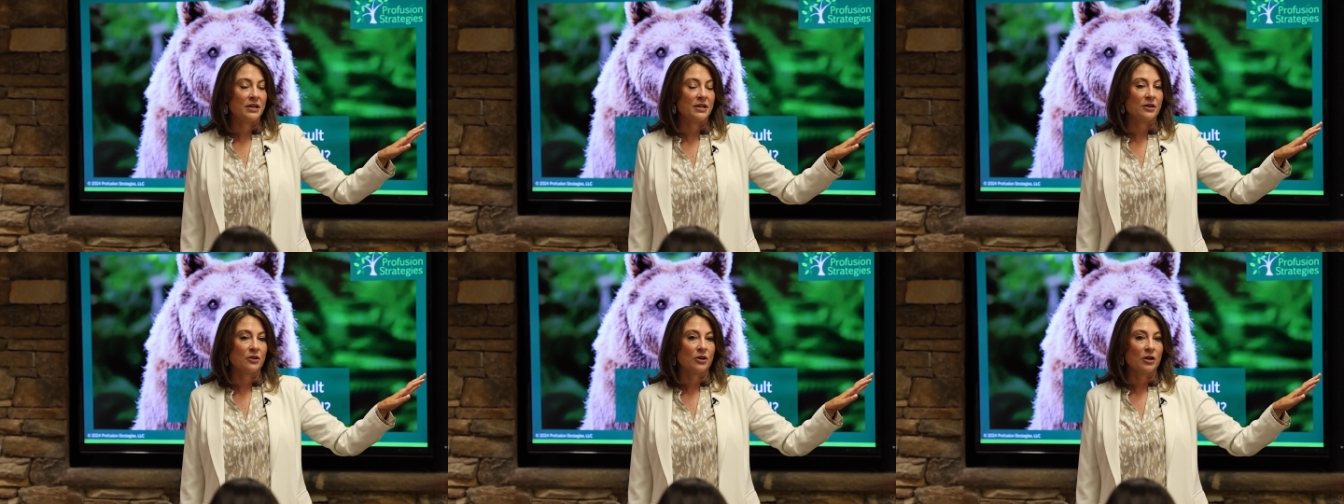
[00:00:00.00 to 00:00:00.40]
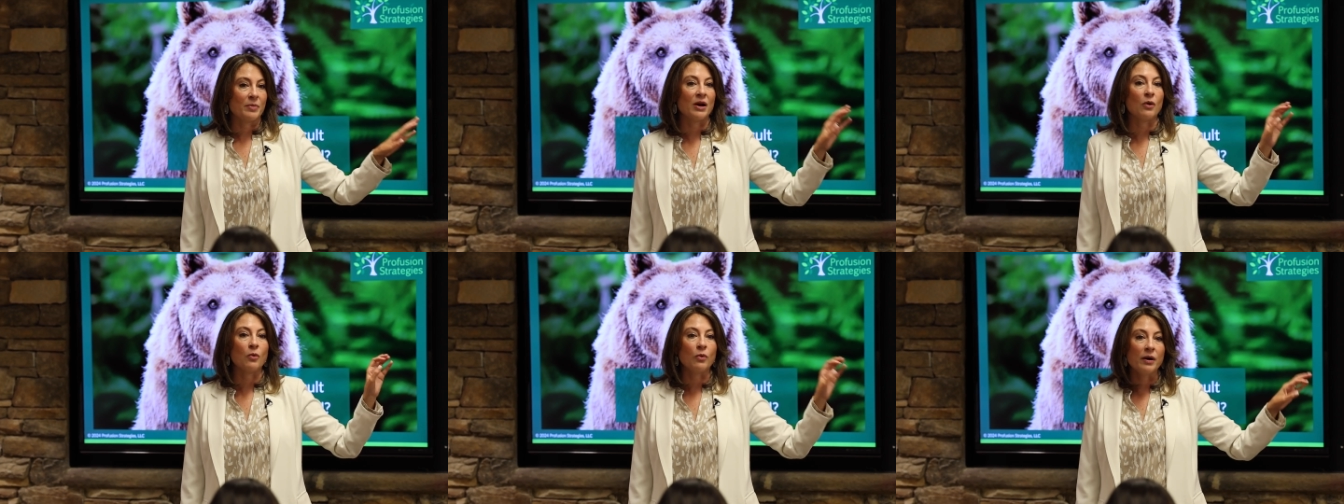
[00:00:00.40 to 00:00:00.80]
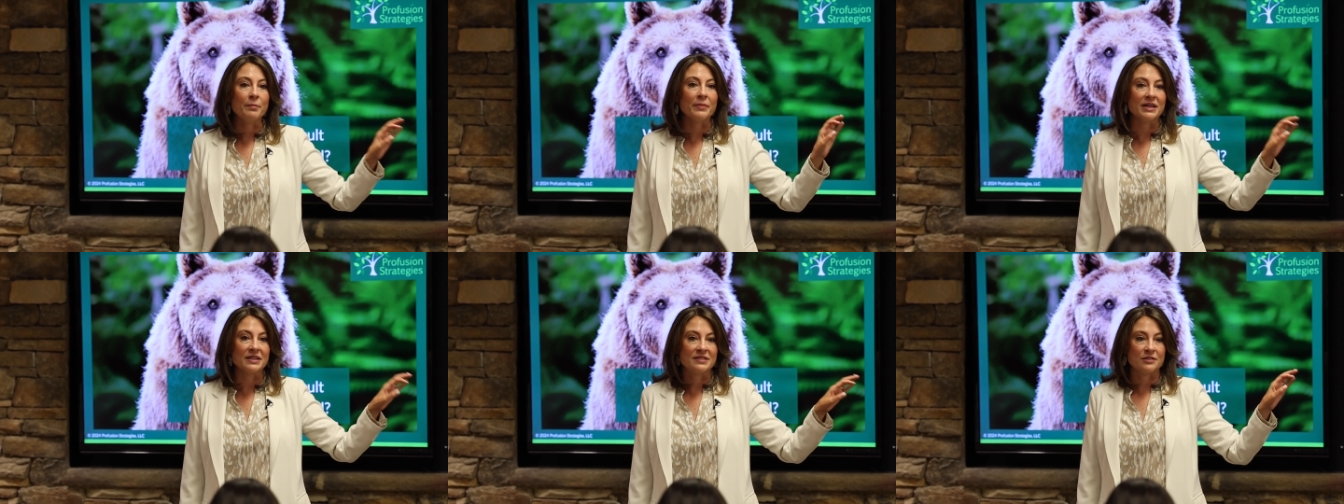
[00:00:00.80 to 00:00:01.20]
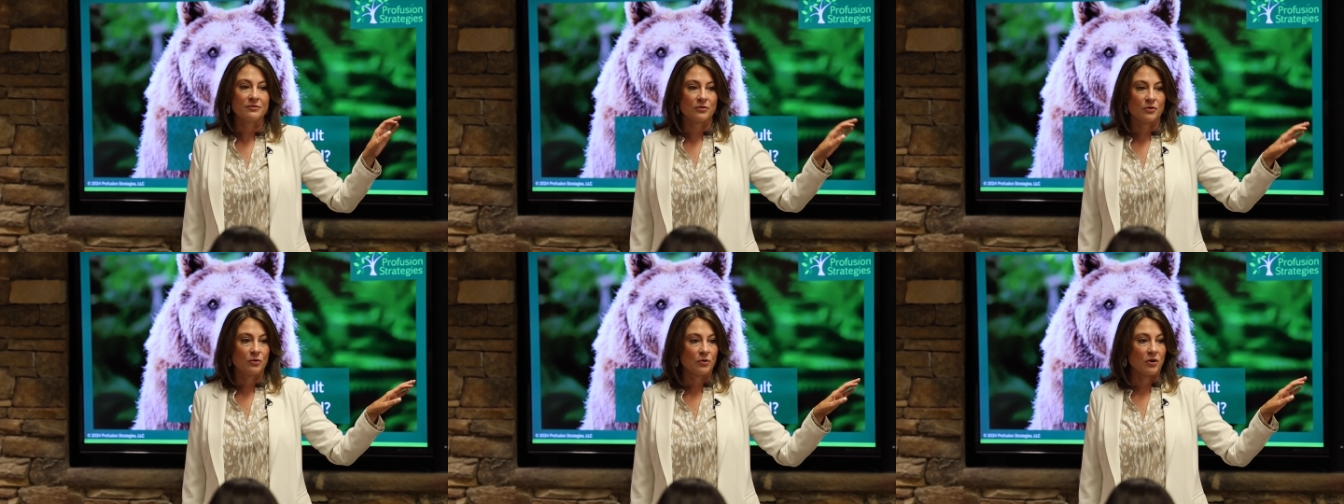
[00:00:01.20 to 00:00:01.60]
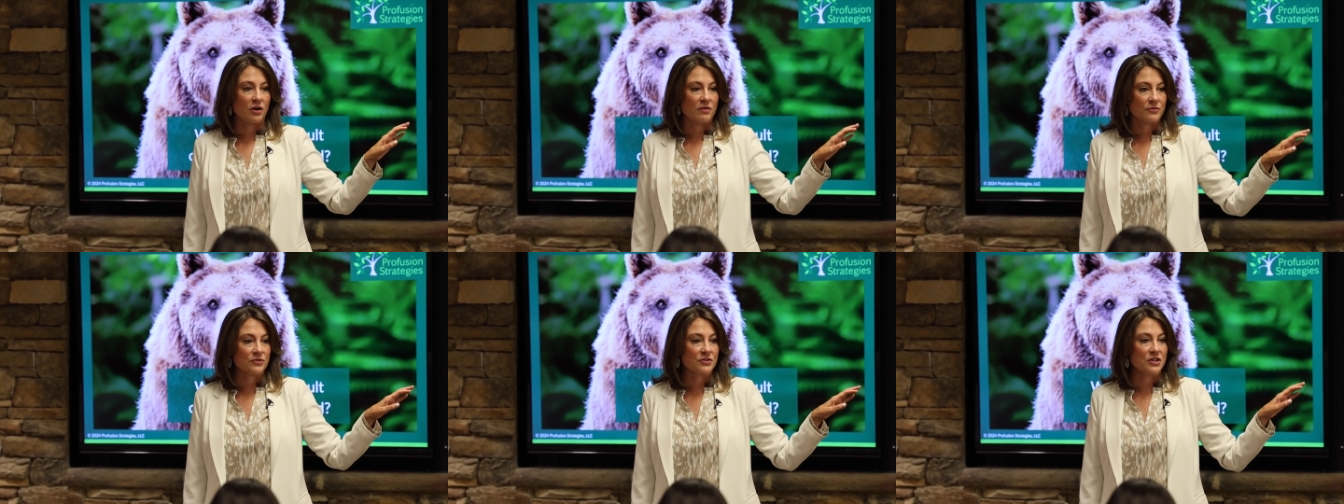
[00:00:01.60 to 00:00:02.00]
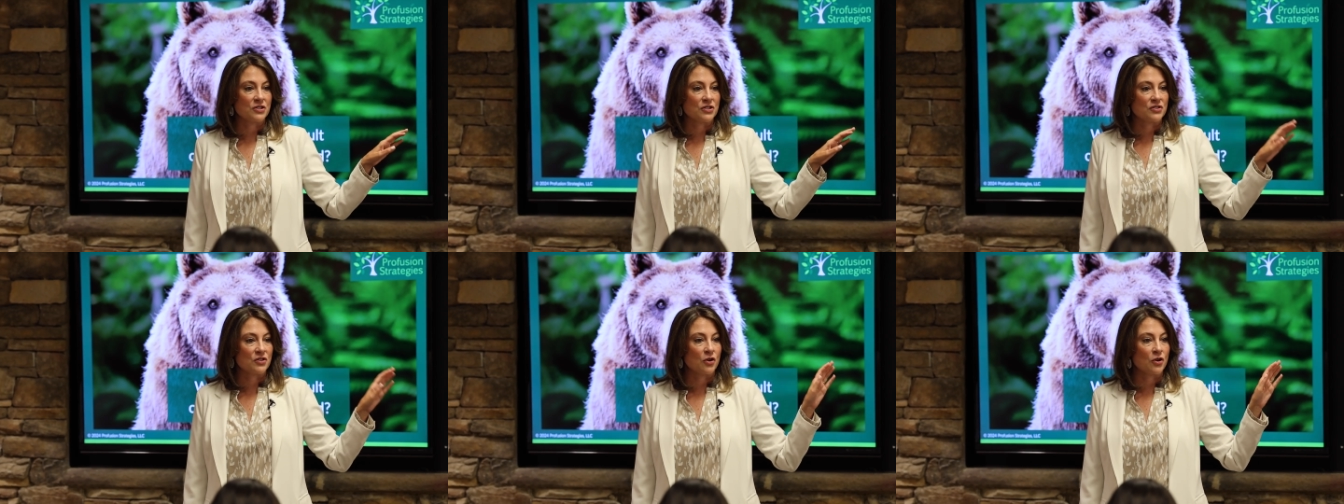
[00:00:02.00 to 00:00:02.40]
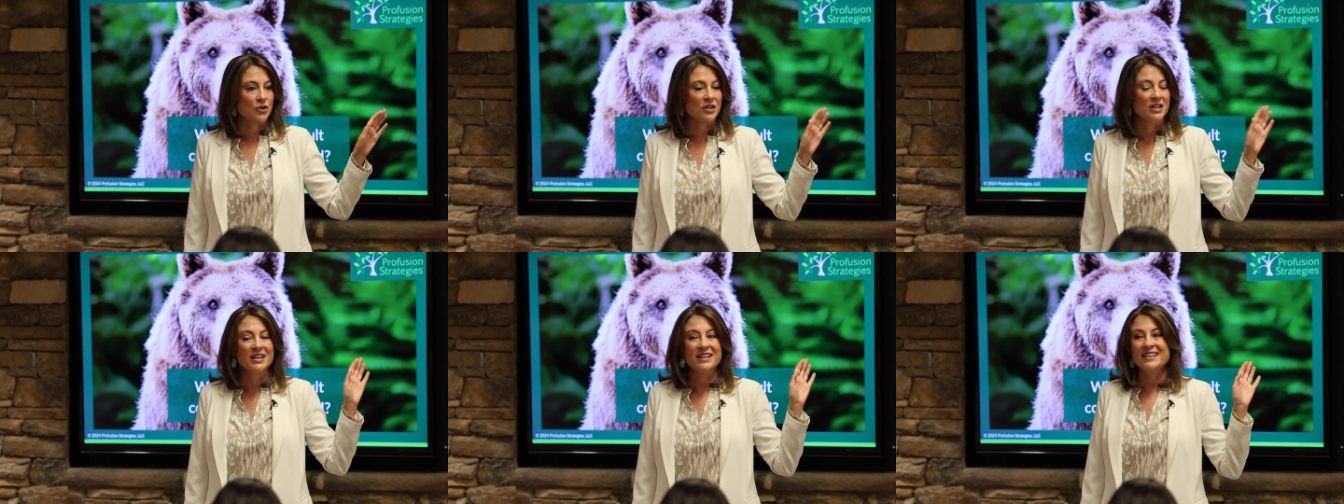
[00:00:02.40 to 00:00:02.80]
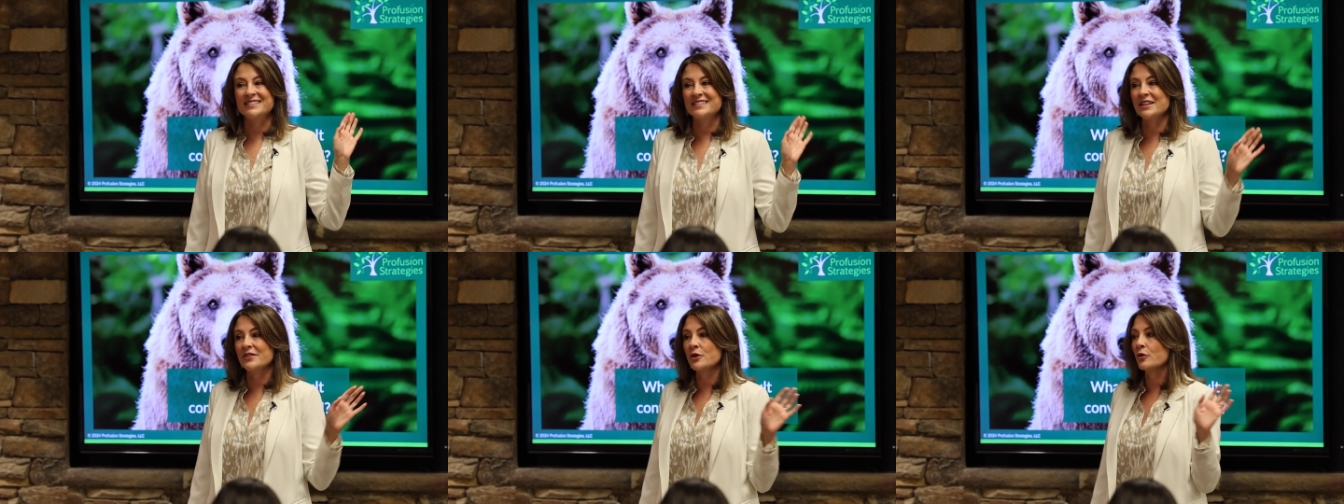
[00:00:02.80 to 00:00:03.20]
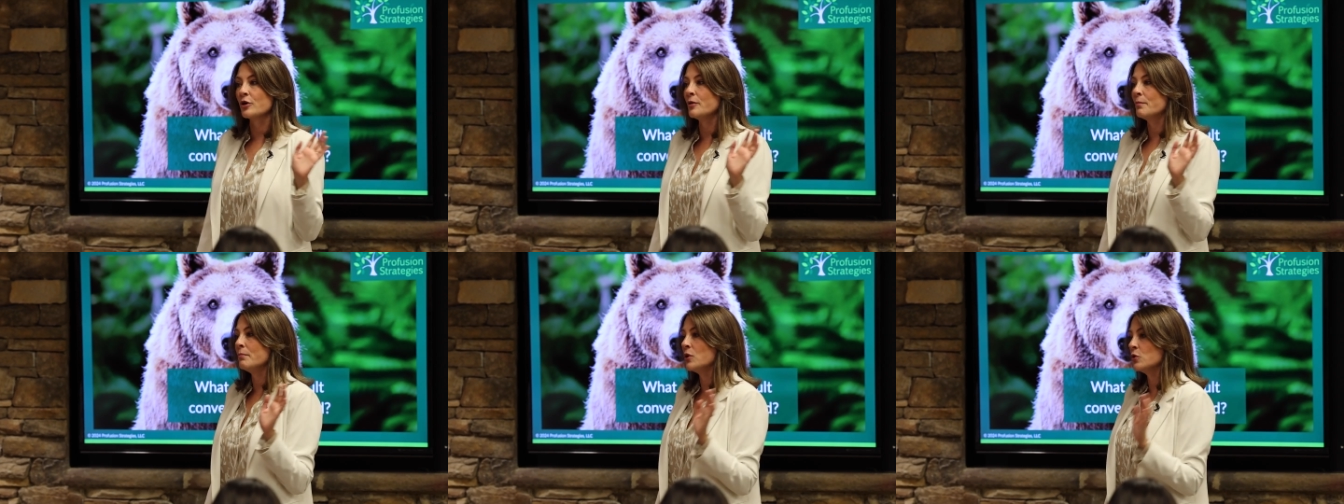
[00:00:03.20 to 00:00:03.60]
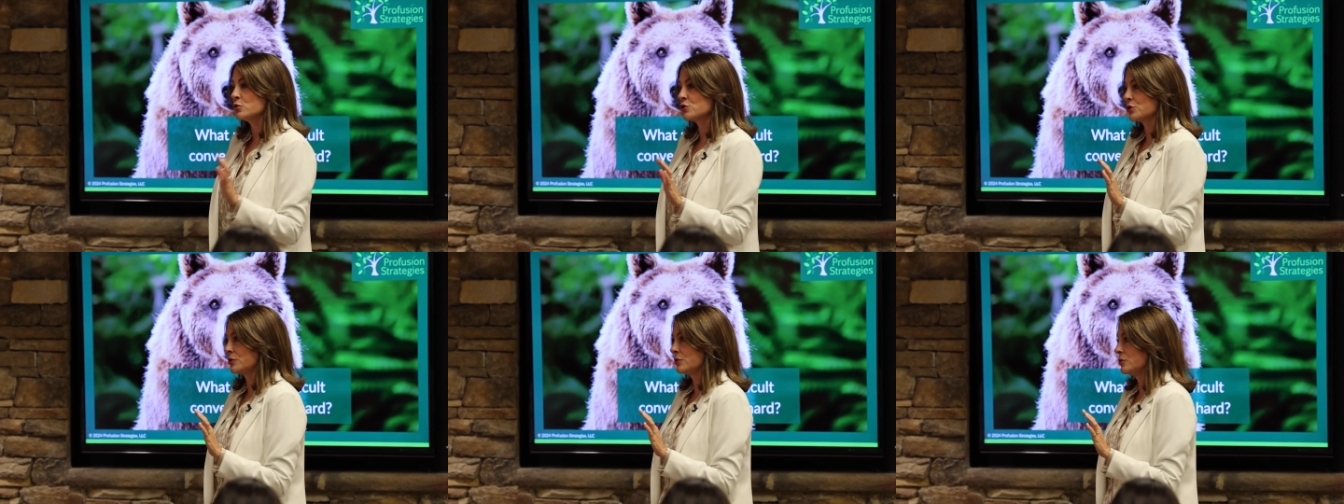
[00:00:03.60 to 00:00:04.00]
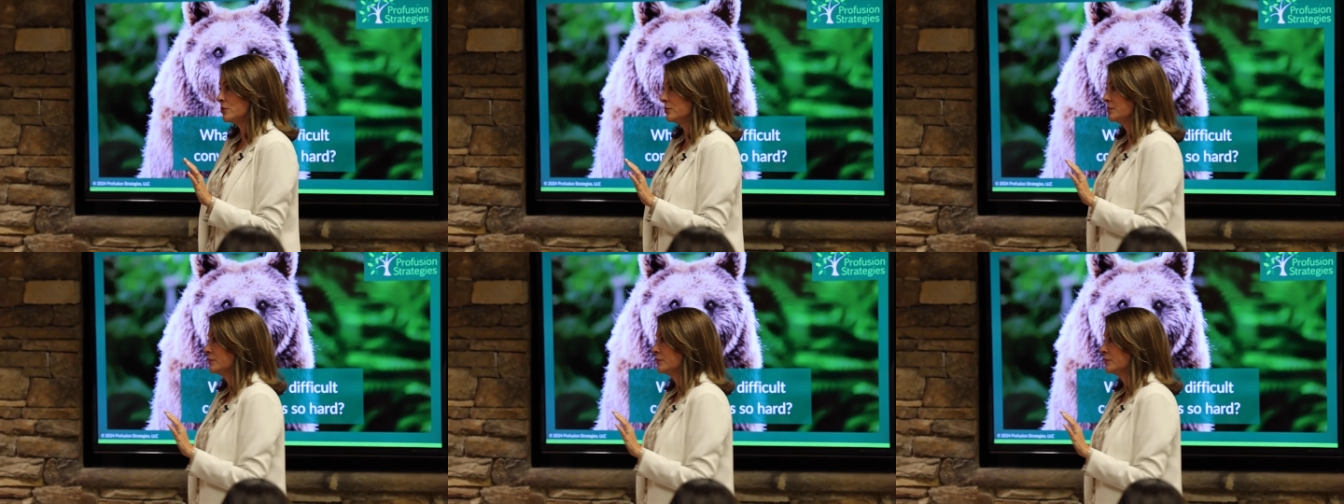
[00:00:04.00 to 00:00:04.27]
hear about what makes difficult conversations hard is that they're emotional.